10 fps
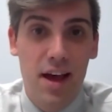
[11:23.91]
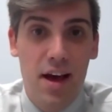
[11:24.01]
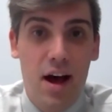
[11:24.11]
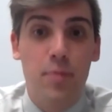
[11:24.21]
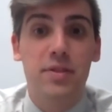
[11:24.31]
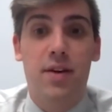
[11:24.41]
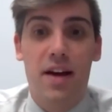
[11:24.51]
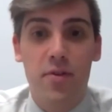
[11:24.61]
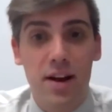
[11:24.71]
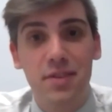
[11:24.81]
So everyone
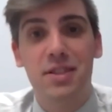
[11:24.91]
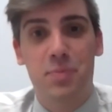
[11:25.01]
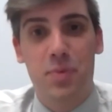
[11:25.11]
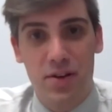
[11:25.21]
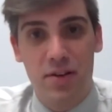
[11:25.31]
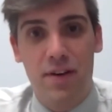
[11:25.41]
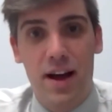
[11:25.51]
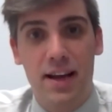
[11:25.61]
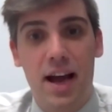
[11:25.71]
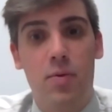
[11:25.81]
else is pretty unified in
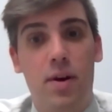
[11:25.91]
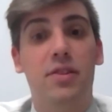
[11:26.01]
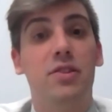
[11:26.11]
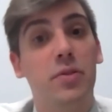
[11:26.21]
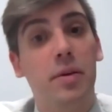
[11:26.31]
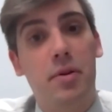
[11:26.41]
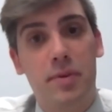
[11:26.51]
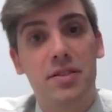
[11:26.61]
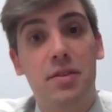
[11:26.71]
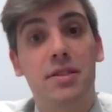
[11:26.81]
kind of what they're doing, but
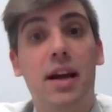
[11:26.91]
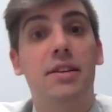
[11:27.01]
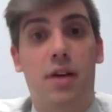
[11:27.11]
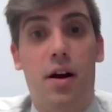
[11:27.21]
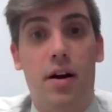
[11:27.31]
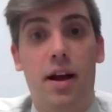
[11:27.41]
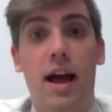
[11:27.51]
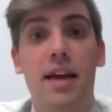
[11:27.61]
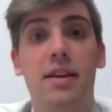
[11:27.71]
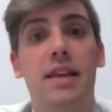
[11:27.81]
research sites aren't. And I
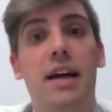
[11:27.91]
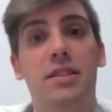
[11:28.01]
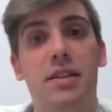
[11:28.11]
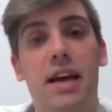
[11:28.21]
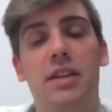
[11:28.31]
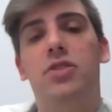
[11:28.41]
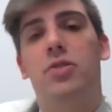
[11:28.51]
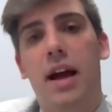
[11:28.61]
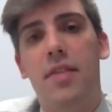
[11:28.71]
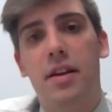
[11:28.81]
think that's the next
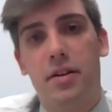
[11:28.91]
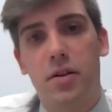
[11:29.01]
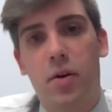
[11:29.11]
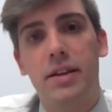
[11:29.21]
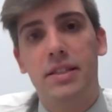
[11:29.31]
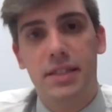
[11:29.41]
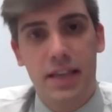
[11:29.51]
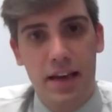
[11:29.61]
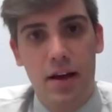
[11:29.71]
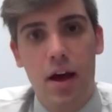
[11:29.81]
trend that you're going to
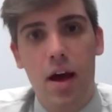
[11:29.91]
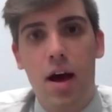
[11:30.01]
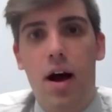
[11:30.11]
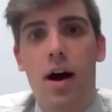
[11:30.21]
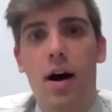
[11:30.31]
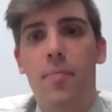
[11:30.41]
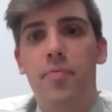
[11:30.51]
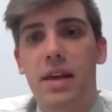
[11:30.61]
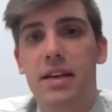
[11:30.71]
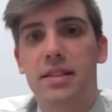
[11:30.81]
see,
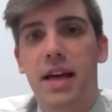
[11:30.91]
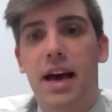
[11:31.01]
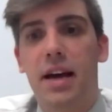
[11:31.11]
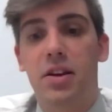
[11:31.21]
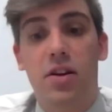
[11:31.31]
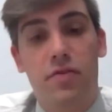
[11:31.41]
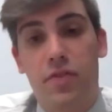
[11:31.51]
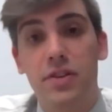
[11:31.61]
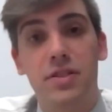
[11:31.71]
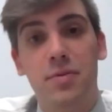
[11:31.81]
is that, you know,
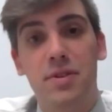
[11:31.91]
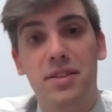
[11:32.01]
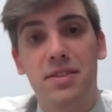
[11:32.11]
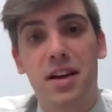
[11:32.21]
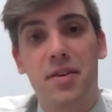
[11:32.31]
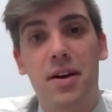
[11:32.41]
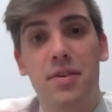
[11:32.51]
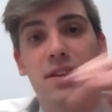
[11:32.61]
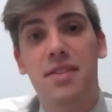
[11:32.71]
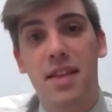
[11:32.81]
first it was the
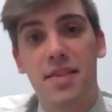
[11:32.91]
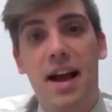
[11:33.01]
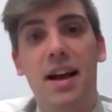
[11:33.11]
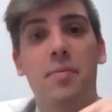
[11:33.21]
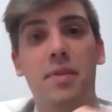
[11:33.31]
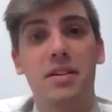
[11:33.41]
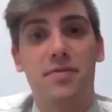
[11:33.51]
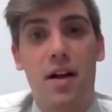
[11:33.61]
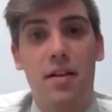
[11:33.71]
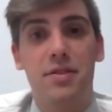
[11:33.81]
CROs and then the IRBs
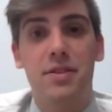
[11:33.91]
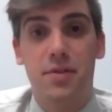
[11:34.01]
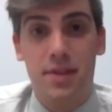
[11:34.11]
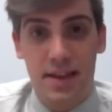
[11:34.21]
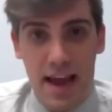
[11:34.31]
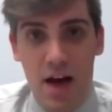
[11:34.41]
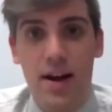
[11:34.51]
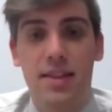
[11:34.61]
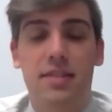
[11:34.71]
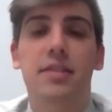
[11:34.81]
followed suit. And now
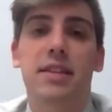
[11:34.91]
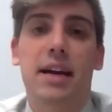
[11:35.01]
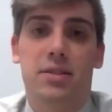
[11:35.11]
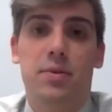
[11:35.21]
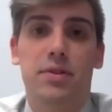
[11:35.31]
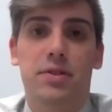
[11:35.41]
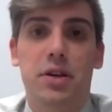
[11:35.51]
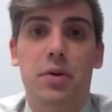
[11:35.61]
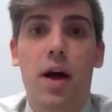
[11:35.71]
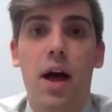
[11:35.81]
I think the sites will
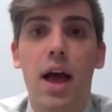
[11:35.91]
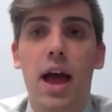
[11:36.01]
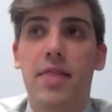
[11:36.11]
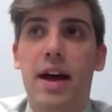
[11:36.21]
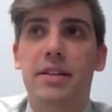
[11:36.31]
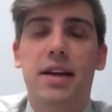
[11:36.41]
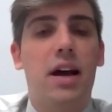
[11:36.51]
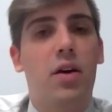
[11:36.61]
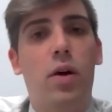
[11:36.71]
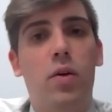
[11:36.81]
too. And that's
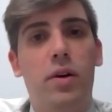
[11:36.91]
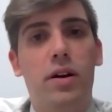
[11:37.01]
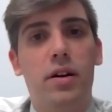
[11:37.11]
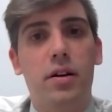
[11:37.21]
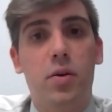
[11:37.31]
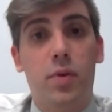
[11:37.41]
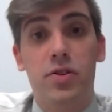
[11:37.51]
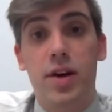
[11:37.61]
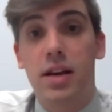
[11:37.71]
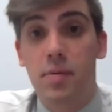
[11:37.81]
kind of what we're
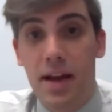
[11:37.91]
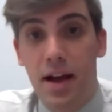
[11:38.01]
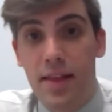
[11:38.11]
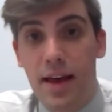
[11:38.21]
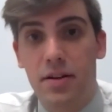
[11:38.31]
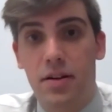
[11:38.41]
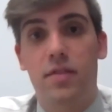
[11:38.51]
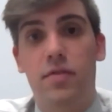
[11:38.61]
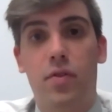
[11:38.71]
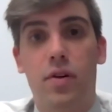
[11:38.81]
trying to be on that
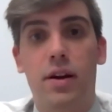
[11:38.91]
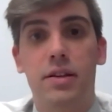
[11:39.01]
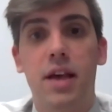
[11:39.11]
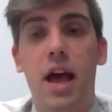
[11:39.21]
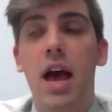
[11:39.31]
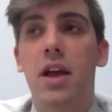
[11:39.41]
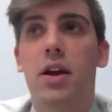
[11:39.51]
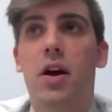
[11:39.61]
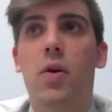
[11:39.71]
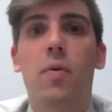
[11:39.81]
curve for is, you
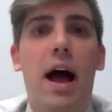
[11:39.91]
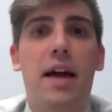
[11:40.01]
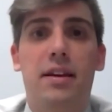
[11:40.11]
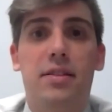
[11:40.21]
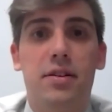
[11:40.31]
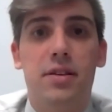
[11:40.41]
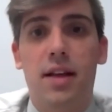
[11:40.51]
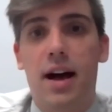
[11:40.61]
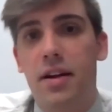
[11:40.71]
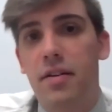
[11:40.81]
know, I think there's a
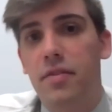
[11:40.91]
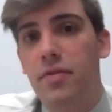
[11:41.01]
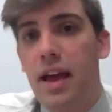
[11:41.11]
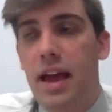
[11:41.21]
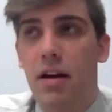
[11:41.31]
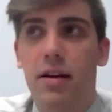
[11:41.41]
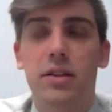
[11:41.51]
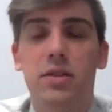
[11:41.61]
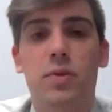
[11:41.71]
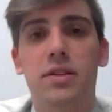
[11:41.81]
lot of
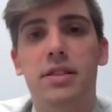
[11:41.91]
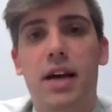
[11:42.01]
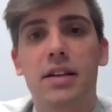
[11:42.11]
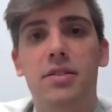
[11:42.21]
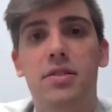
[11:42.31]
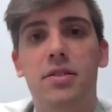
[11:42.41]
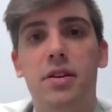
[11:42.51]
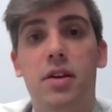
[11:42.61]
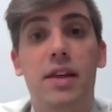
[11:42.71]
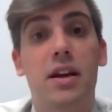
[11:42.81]
areas where sites,
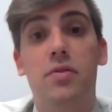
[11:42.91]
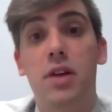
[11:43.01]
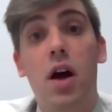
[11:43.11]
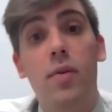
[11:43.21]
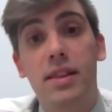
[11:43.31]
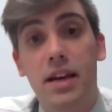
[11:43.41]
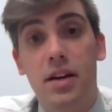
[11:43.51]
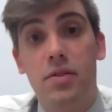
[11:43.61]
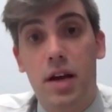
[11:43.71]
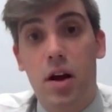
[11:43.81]
you know, they don't know what they
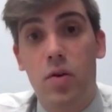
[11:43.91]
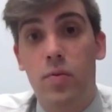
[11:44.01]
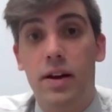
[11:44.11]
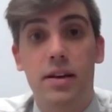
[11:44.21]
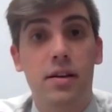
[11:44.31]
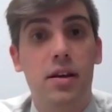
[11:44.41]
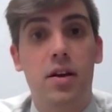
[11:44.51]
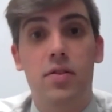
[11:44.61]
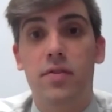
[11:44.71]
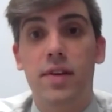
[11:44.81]
don't know. When, you
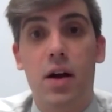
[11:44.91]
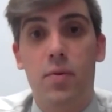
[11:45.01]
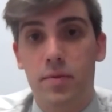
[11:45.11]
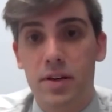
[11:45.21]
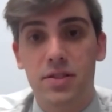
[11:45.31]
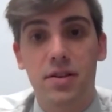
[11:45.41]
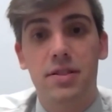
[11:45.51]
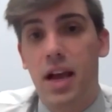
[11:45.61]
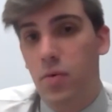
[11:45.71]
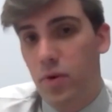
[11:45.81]
know, you've got one research
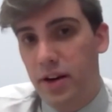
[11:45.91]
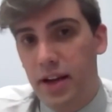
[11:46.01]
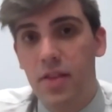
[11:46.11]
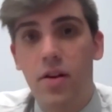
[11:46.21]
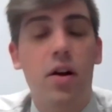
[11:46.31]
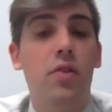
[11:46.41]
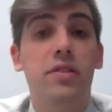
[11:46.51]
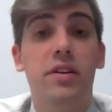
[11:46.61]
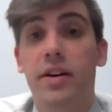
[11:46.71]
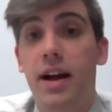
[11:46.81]
site working on their own,
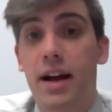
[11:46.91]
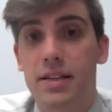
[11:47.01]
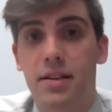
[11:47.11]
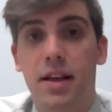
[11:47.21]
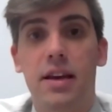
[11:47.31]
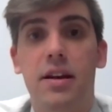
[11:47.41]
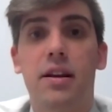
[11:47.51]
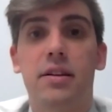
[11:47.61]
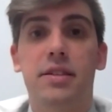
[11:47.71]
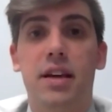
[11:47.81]
they're very isolated,
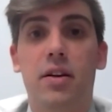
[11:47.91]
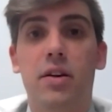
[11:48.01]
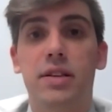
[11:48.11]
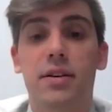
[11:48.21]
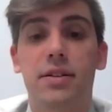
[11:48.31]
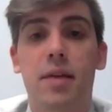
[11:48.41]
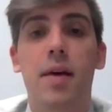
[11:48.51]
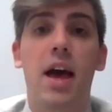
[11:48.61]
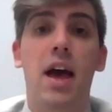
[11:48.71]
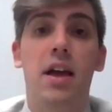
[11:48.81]
and a CRO tells them,
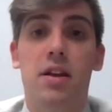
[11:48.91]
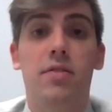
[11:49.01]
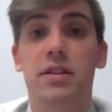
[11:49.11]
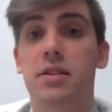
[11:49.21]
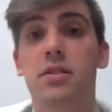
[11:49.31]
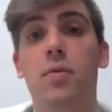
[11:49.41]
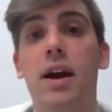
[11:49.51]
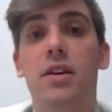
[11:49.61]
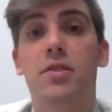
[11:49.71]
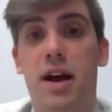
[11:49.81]
you know, this is a
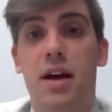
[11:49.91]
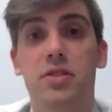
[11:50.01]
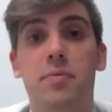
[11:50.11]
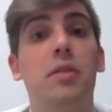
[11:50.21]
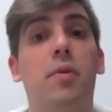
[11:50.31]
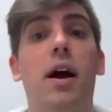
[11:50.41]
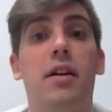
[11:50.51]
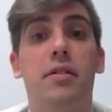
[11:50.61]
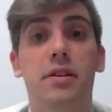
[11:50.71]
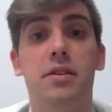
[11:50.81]
way a trial should be
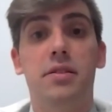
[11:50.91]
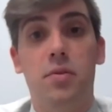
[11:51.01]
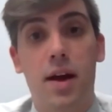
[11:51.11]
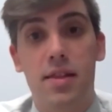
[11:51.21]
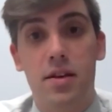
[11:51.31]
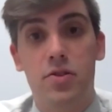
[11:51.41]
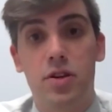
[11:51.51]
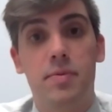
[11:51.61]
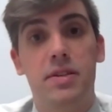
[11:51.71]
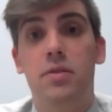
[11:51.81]
run, or this is the way that you
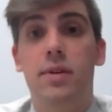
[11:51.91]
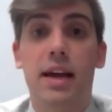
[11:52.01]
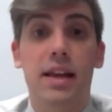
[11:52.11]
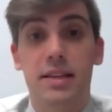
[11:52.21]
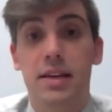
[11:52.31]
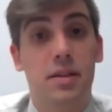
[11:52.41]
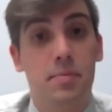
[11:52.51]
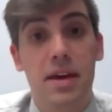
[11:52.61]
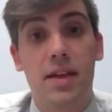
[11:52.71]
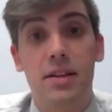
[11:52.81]
should be doing it. It doesn't
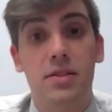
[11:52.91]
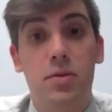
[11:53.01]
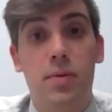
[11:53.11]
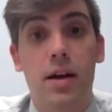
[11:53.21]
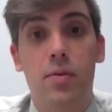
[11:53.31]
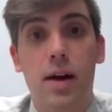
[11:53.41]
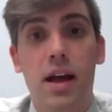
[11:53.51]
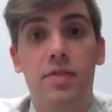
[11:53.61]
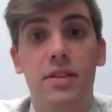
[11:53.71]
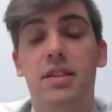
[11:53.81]
mean that it's the right way
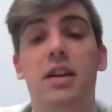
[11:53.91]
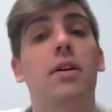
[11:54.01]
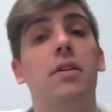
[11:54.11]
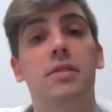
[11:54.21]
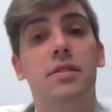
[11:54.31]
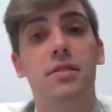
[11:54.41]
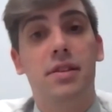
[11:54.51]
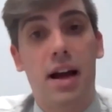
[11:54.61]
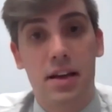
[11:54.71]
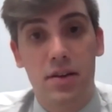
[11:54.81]
if the CRO's,
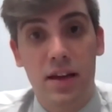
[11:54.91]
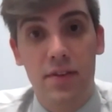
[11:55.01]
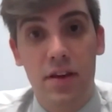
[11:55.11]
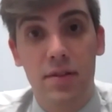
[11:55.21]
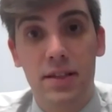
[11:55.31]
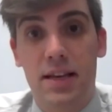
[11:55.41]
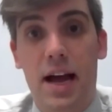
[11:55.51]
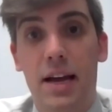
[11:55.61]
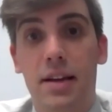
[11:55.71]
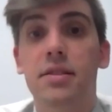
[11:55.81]
you know, giving you this
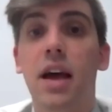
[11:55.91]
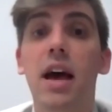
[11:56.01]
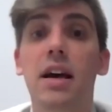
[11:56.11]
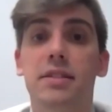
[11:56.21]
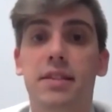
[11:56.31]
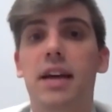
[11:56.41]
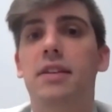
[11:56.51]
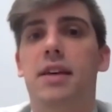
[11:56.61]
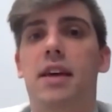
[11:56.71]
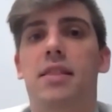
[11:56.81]
guidance.
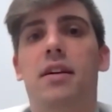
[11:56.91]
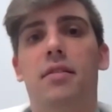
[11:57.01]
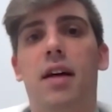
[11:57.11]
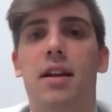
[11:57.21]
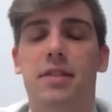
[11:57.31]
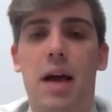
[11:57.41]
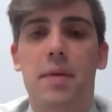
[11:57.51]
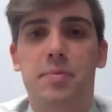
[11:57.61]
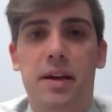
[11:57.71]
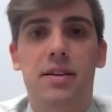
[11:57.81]
Sites, I think a lot of
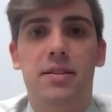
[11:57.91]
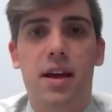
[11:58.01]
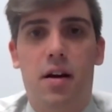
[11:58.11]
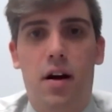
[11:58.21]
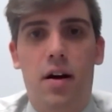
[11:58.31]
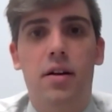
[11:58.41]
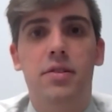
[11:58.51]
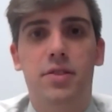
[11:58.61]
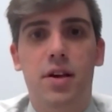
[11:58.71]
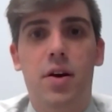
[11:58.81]
times, because they are
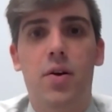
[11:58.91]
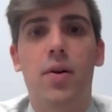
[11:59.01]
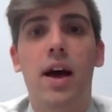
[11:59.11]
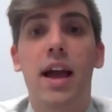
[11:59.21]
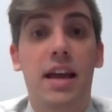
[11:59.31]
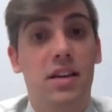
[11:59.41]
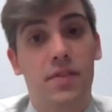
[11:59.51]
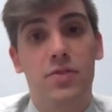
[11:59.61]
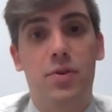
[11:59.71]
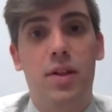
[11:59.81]
so
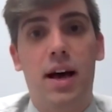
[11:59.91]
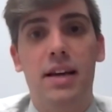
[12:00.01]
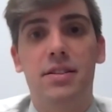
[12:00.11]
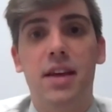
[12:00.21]
individualized,